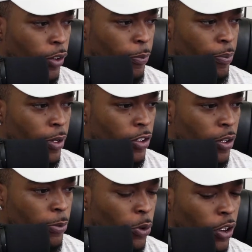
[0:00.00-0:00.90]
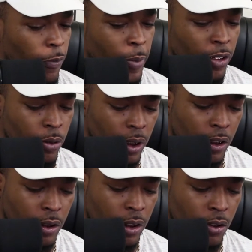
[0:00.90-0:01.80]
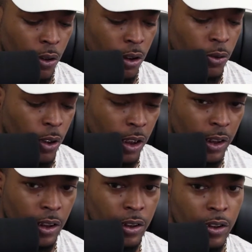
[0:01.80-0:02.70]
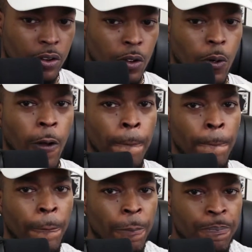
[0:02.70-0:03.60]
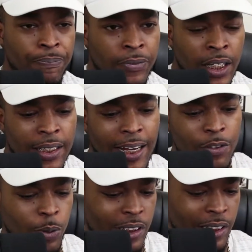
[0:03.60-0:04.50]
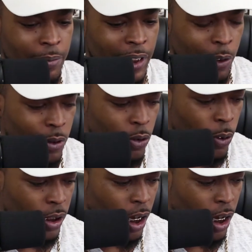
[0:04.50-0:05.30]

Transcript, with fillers: of some sort of mental illness or drug addiction. So that's what seems like what's going